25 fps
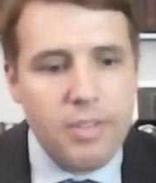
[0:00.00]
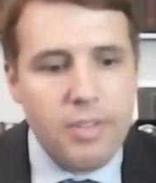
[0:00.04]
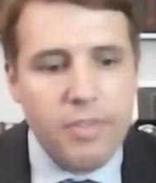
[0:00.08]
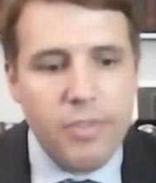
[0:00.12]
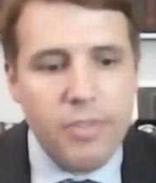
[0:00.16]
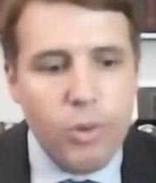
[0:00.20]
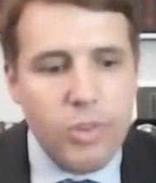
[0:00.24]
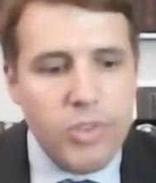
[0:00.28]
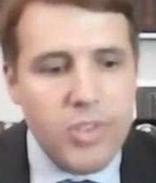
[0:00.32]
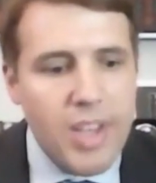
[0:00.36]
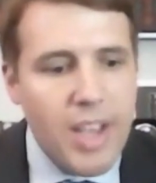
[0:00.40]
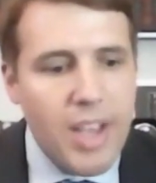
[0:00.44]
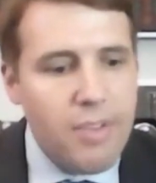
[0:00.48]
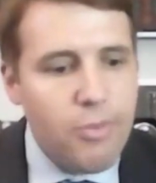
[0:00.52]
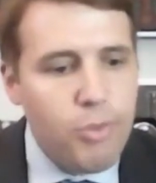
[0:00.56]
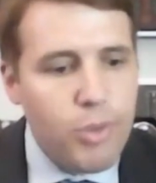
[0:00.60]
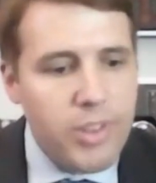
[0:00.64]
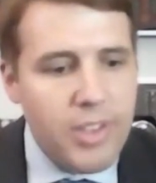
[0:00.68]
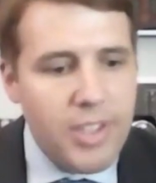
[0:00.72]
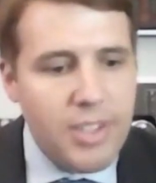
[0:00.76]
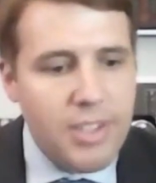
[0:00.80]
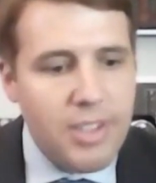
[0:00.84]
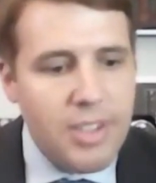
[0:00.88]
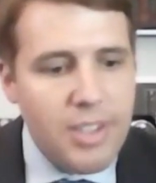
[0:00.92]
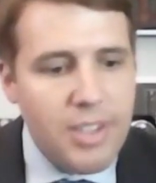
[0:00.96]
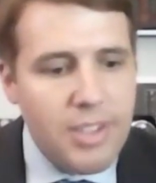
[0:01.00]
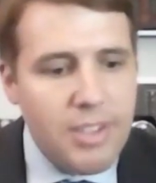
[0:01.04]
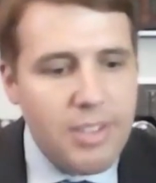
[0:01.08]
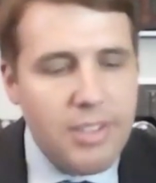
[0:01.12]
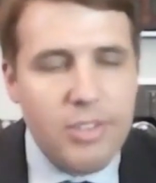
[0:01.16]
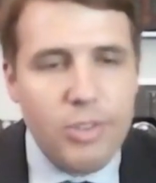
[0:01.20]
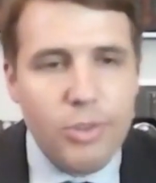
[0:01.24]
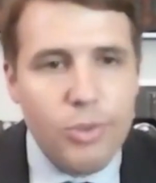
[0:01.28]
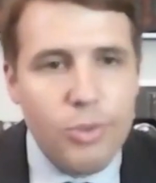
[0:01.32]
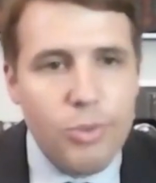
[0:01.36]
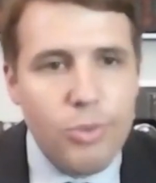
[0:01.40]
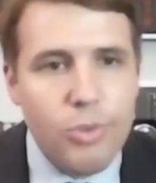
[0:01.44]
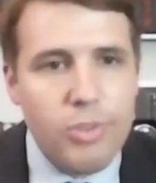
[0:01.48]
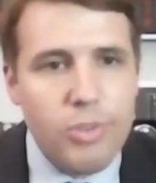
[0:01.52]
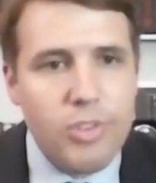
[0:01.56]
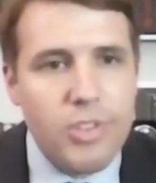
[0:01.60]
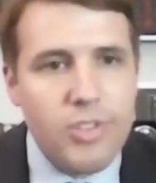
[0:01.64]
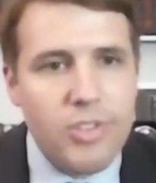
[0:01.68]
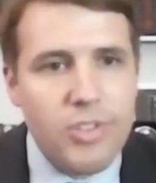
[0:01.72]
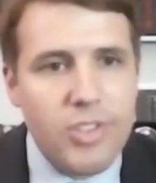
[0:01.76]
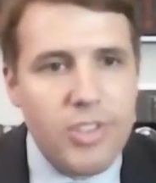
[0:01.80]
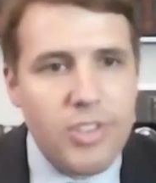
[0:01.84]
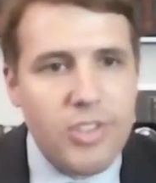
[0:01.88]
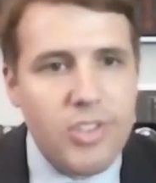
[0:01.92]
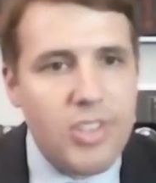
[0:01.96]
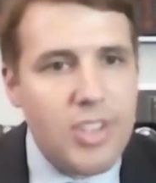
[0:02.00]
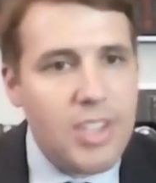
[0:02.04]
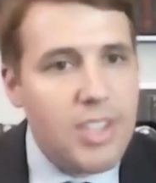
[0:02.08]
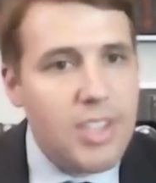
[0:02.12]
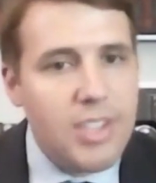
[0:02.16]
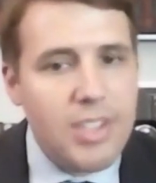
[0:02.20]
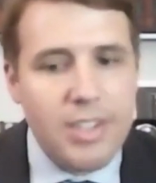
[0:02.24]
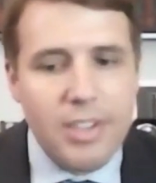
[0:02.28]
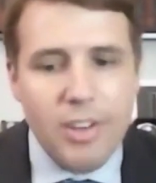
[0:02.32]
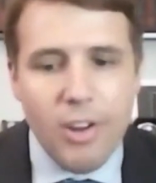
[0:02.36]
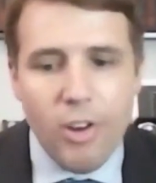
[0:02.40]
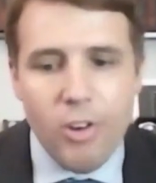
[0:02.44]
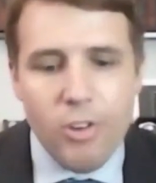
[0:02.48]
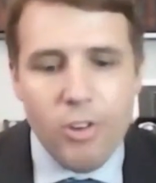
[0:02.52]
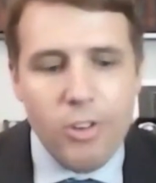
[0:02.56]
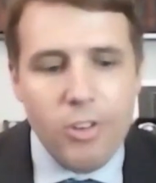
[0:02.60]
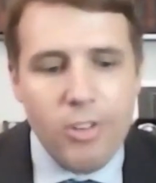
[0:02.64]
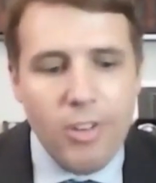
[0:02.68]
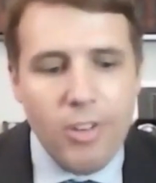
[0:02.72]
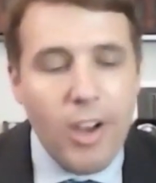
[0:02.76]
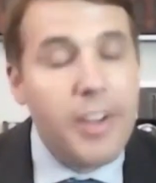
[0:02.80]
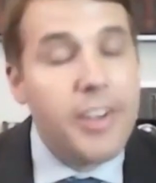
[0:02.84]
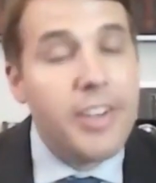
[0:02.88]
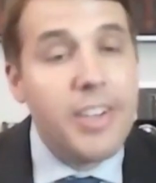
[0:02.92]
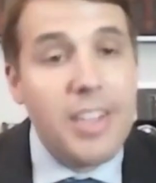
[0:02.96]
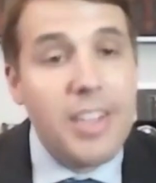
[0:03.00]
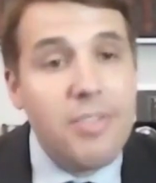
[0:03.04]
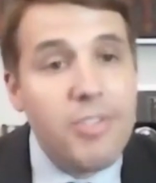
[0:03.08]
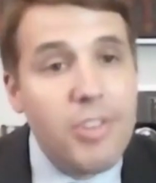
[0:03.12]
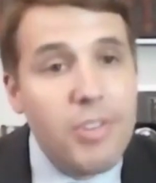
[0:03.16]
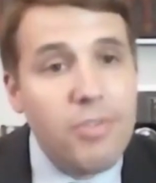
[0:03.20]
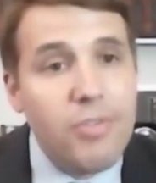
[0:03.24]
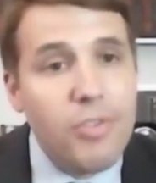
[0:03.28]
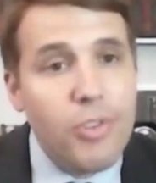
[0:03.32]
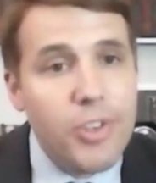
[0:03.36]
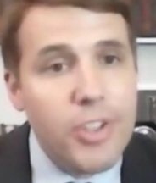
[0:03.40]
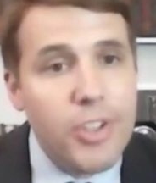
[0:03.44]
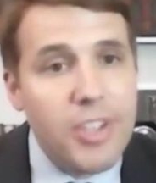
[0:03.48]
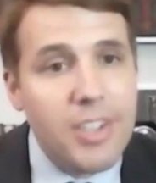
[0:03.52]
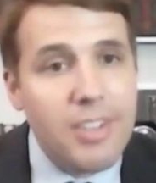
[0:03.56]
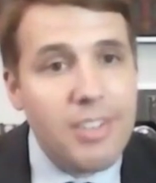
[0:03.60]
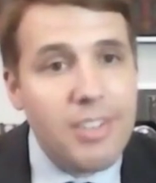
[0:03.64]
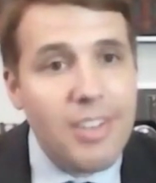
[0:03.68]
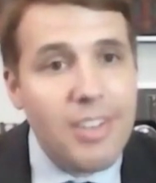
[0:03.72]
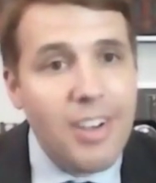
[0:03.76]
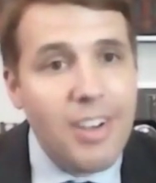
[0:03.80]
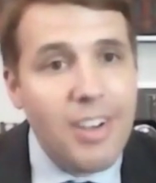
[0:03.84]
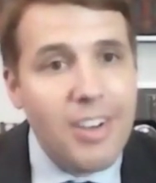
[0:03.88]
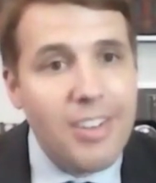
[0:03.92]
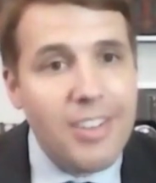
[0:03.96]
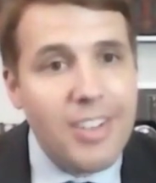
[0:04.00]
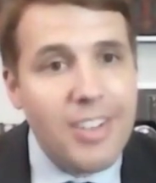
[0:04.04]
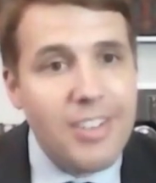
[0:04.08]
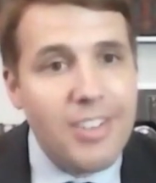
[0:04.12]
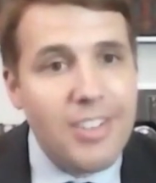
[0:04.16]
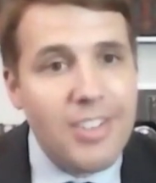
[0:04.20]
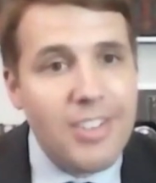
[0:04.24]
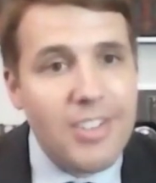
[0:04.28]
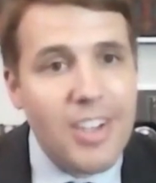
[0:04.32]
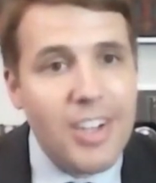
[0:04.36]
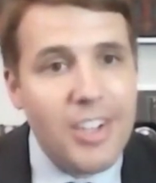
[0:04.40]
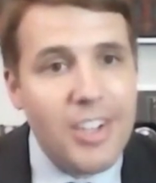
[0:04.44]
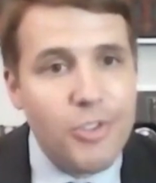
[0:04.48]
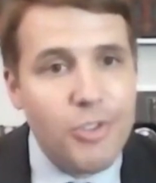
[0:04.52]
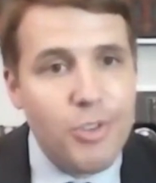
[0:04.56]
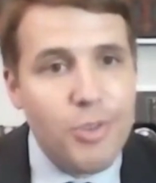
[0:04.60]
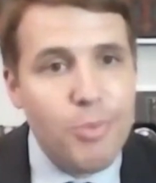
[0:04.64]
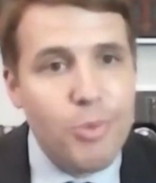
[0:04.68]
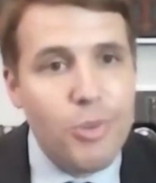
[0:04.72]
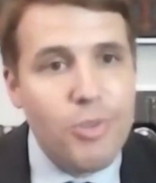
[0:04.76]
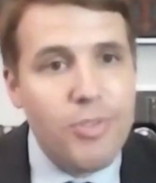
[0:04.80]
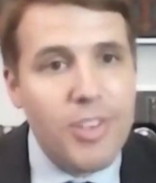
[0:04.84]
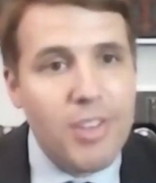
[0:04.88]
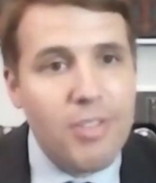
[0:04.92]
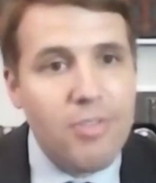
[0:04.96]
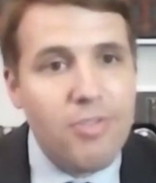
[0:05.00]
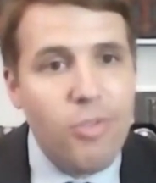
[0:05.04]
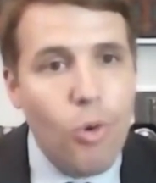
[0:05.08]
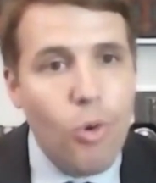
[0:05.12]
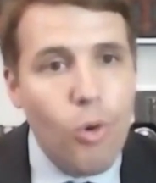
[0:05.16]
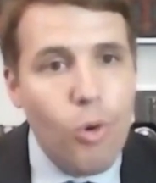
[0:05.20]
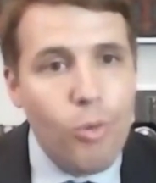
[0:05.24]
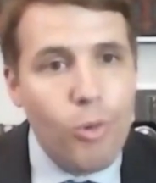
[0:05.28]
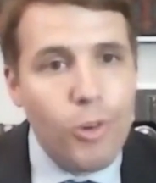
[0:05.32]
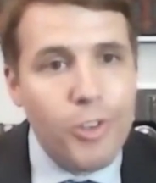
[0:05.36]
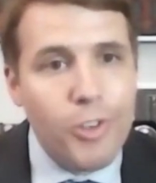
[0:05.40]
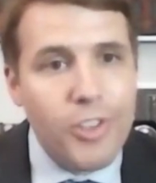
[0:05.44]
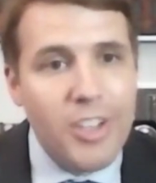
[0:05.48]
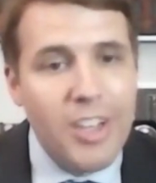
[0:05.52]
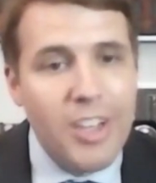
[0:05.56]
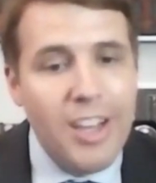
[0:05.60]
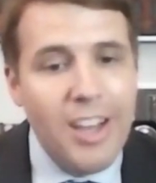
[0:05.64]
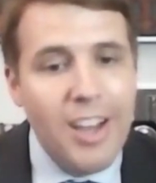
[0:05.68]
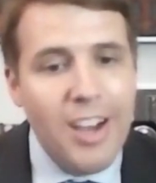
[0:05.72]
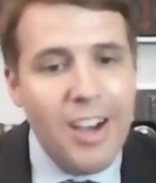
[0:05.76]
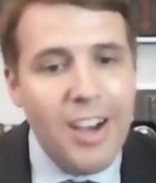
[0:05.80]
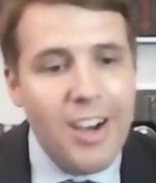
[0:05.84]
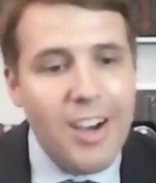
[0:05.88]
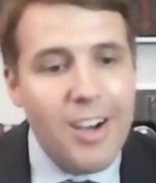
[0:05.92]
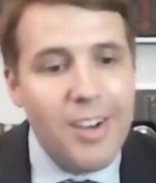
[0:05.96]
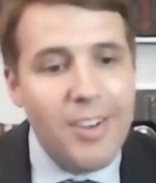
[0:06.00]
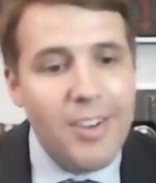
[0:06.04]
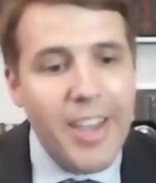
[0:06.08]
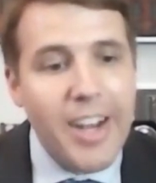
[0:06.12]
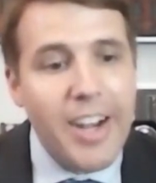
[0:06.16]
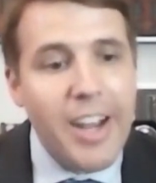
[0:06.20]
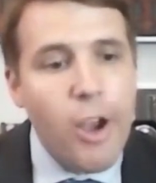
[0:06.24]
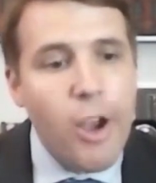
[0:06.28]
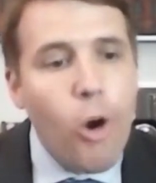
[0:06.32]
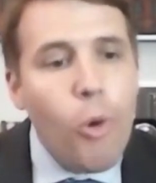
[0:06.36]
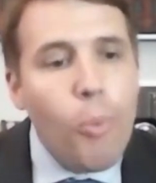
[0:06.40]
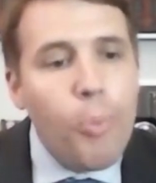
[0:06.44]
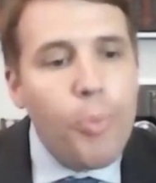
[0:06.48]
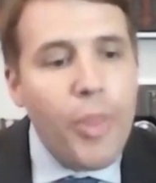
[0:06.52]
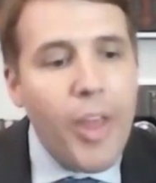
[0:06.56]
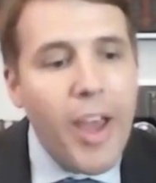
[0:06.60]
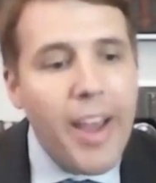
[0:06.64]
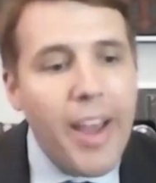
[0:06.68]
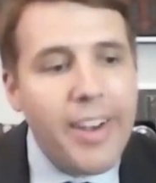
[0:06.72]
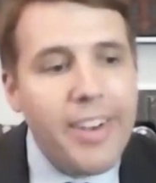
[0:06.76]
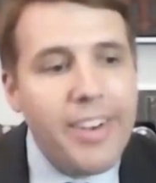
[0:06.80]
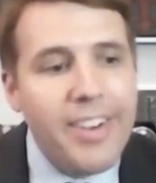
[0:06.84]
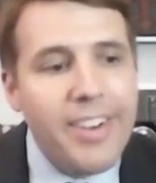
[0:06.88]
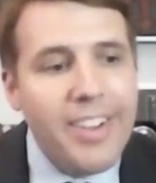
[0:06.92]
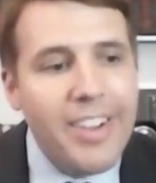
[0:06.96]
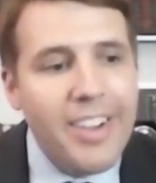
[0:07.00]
folks have what they need to succeed and are on an even footing in this country moving forward. And I hope that